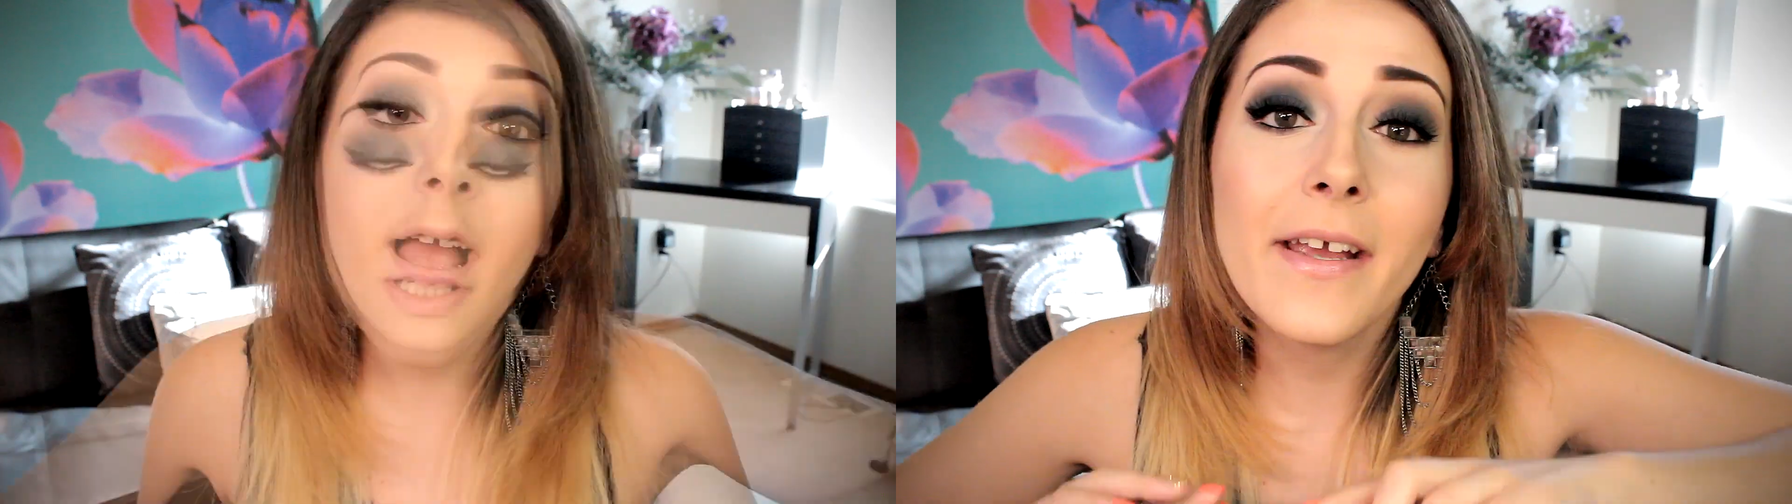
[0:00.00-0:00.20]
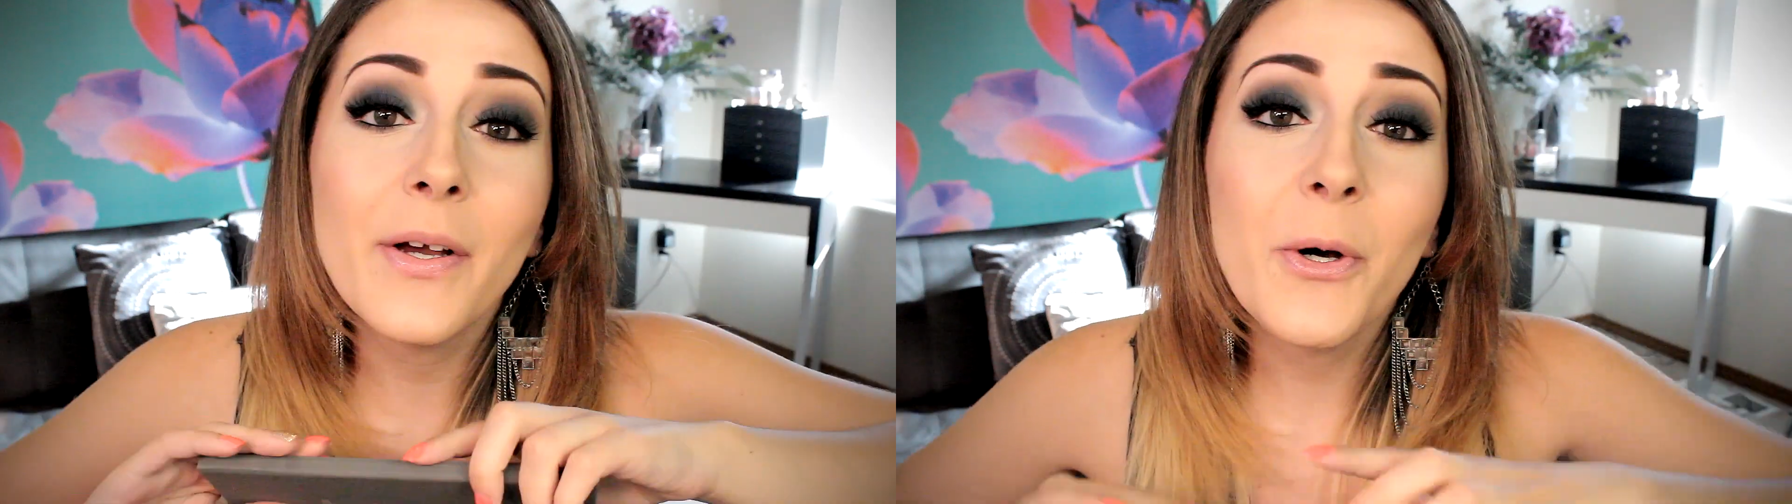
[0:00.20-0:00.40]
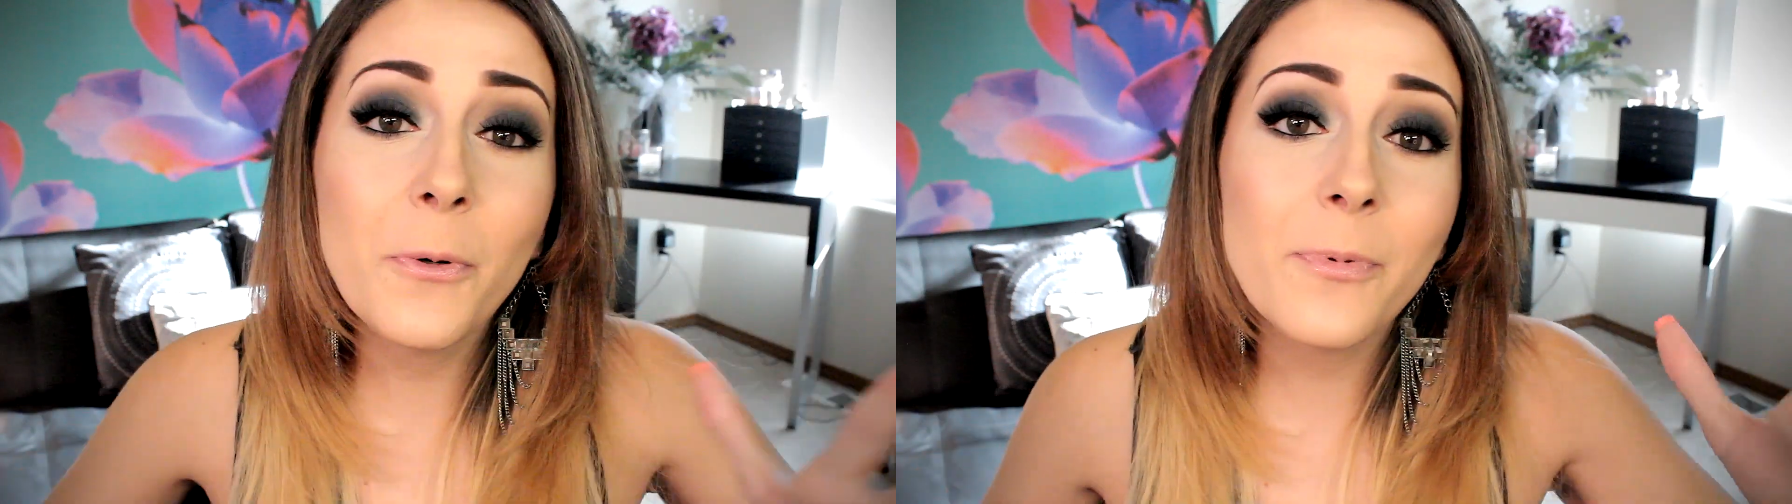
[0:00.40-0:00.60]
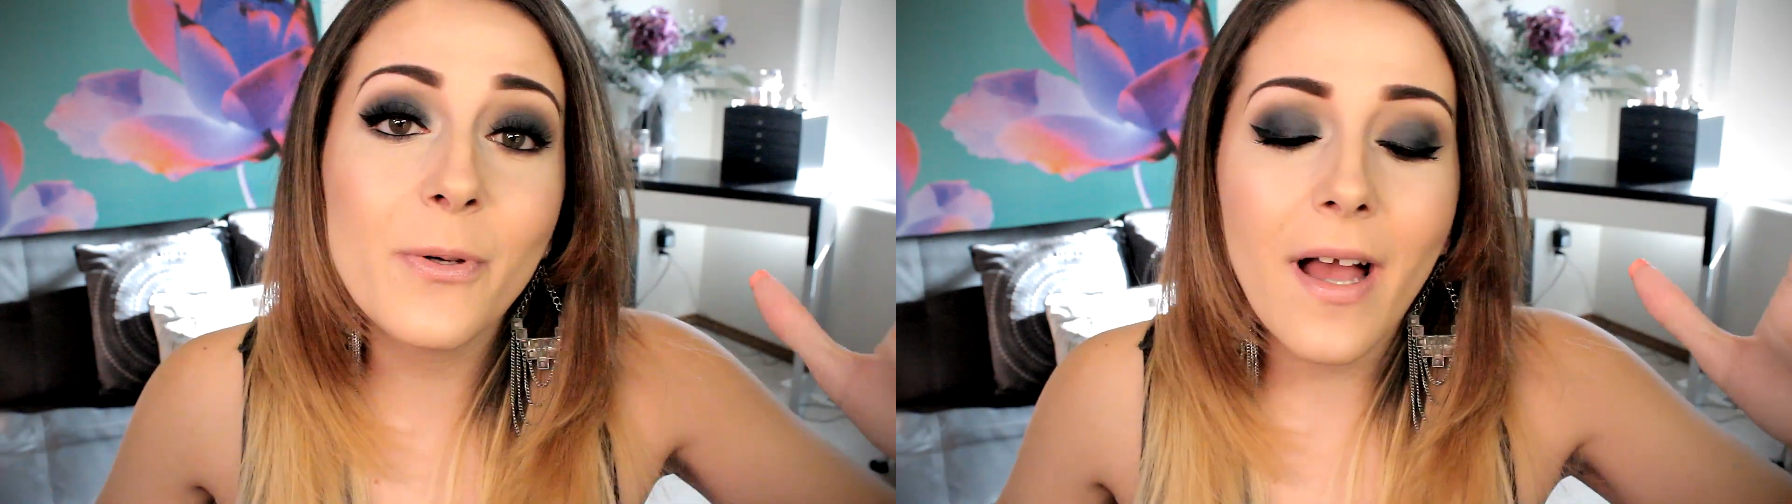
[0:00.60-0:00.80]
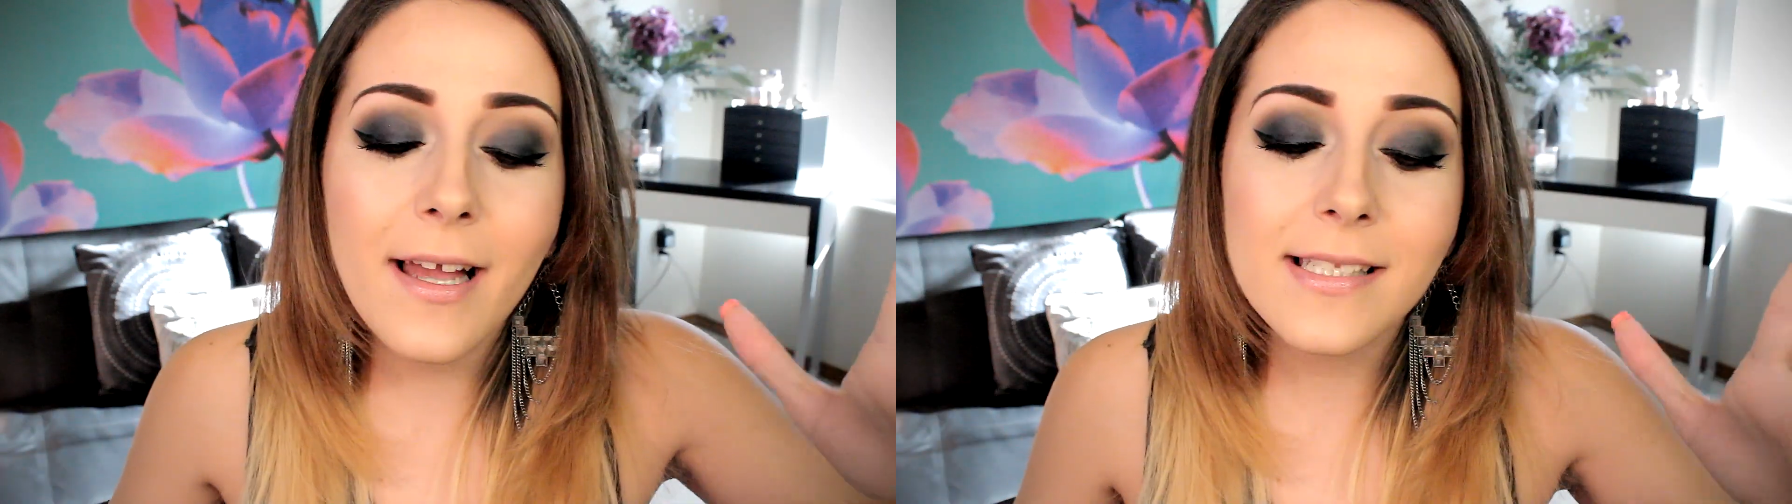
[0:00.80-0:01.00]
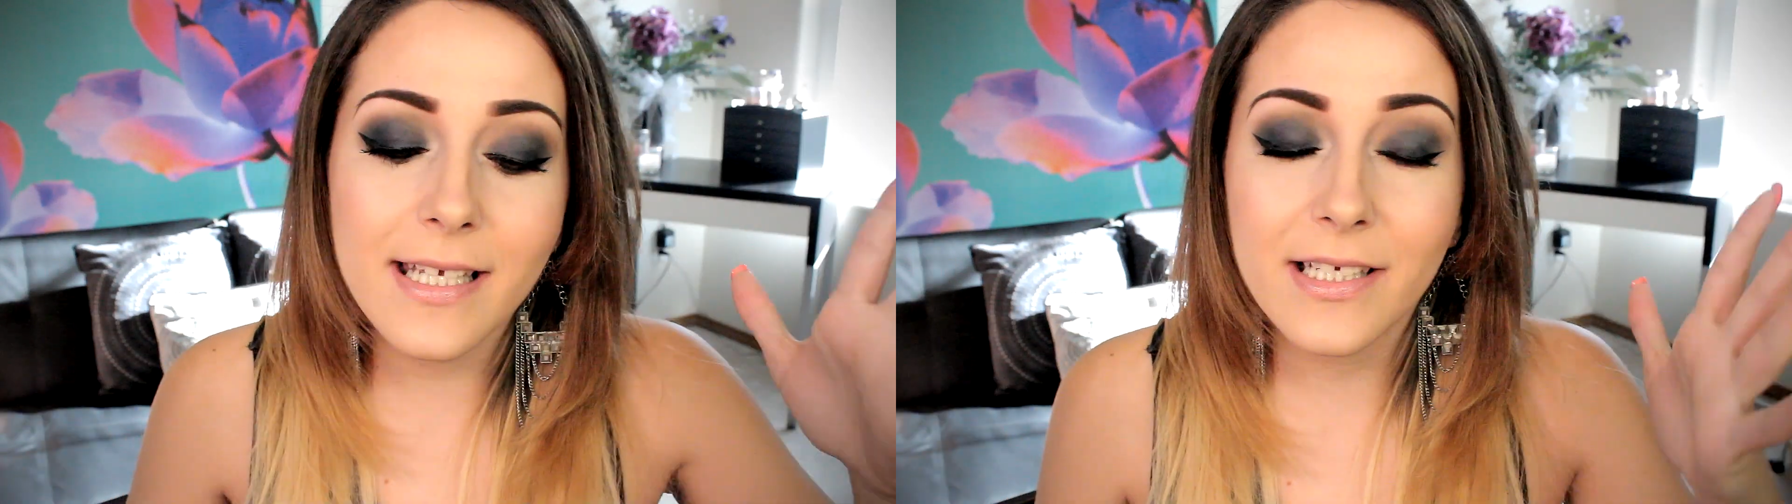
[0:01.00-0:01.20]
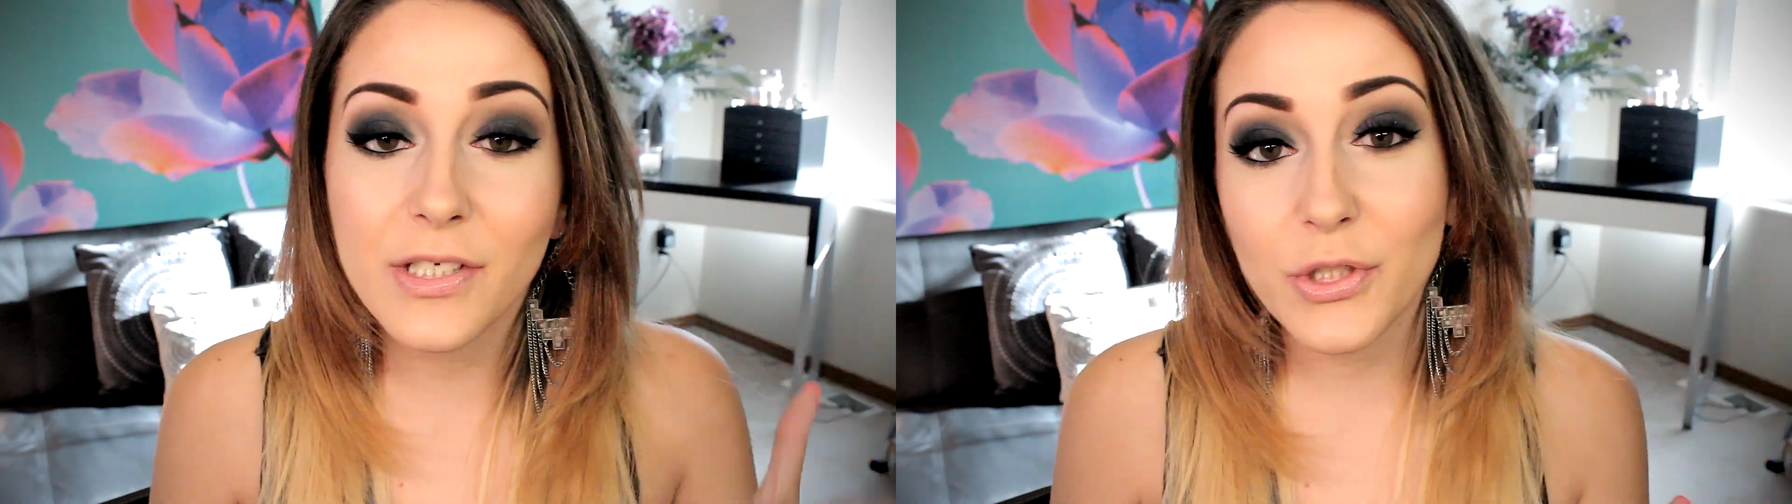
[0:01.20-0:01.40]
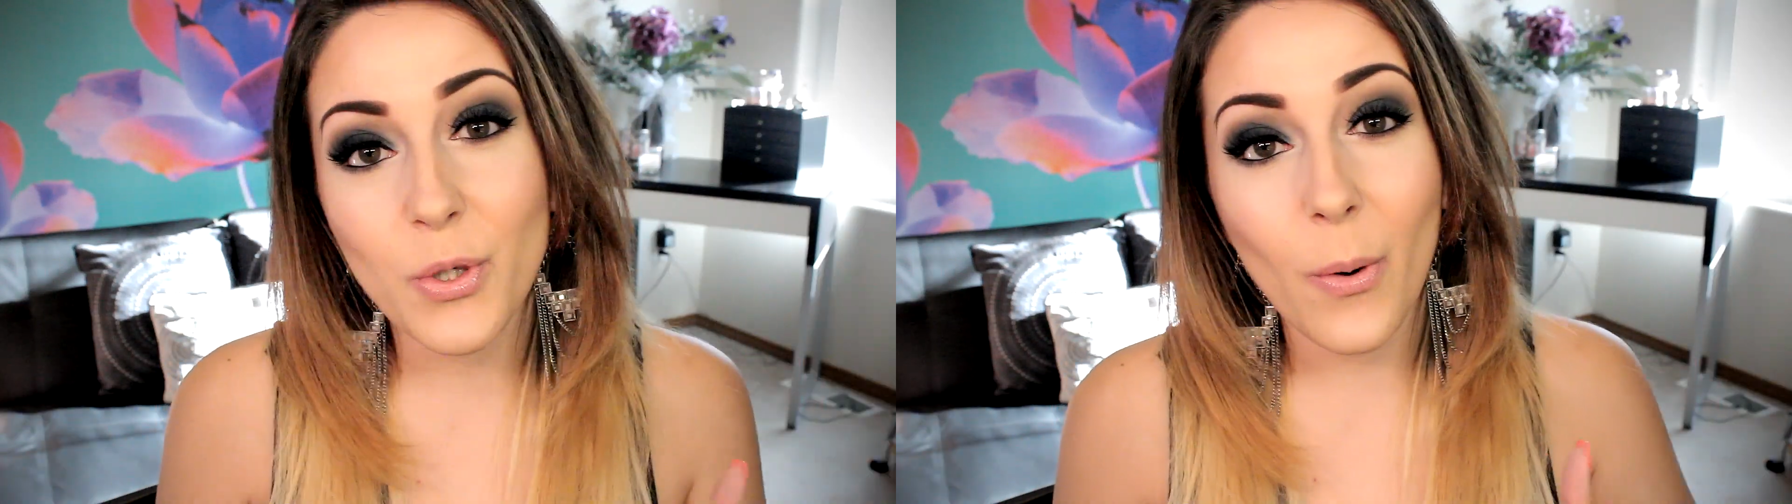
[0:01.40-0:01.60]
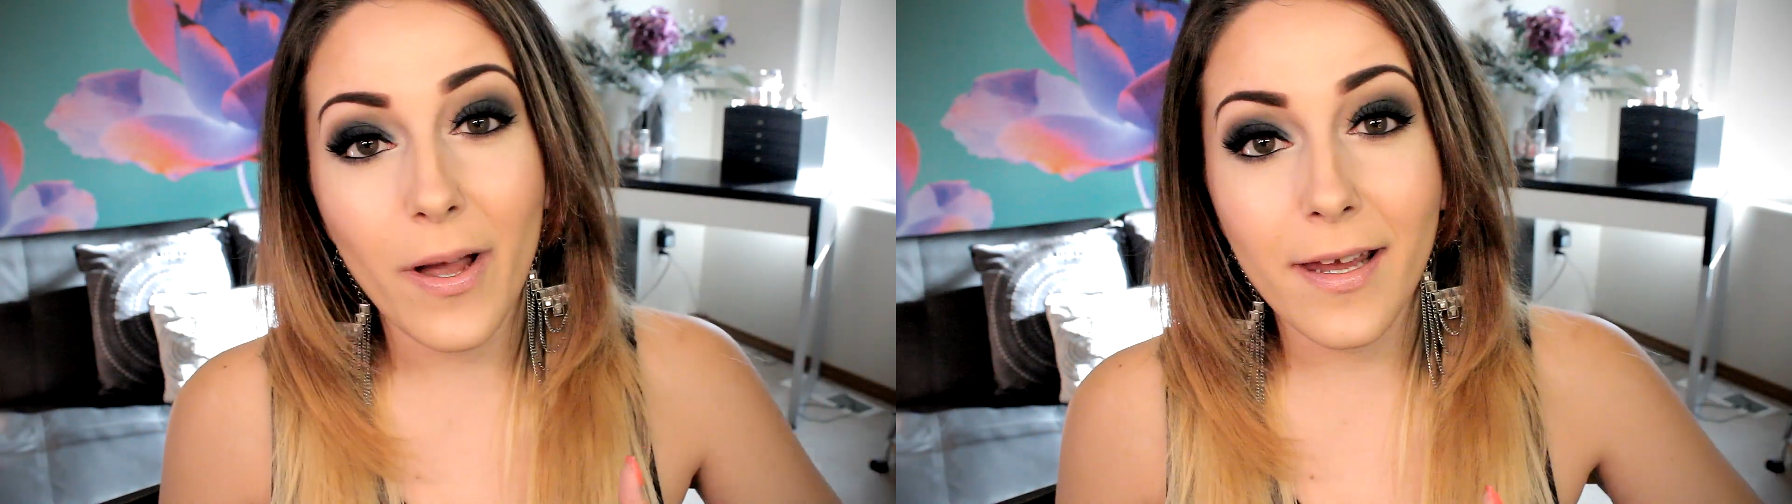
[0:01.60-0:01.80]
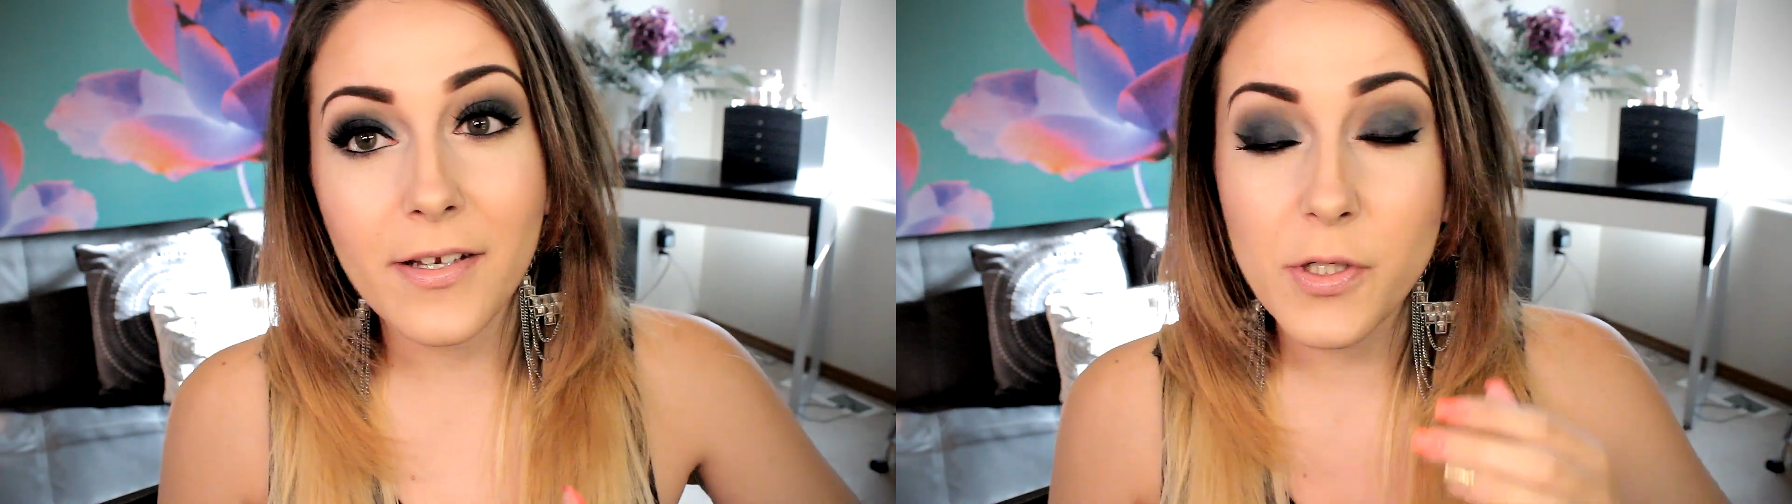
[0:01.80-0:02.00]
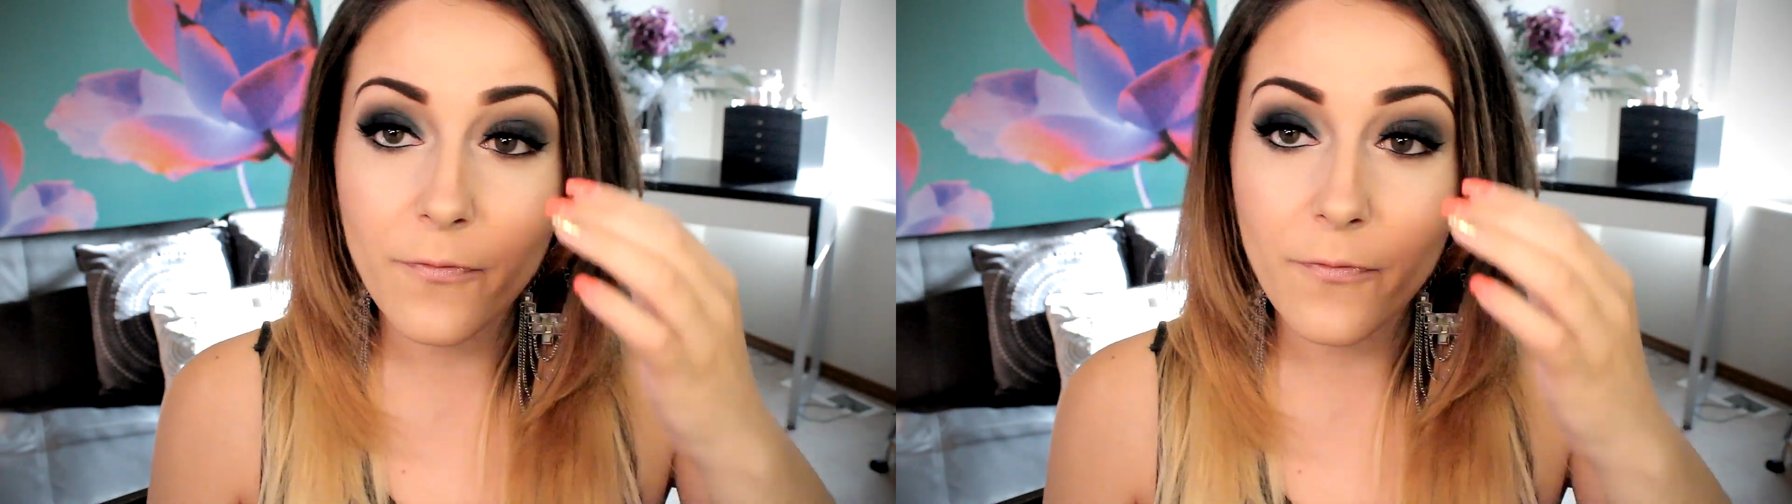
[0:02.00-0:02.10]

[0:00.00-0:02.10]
So I hope you guys enjoyed.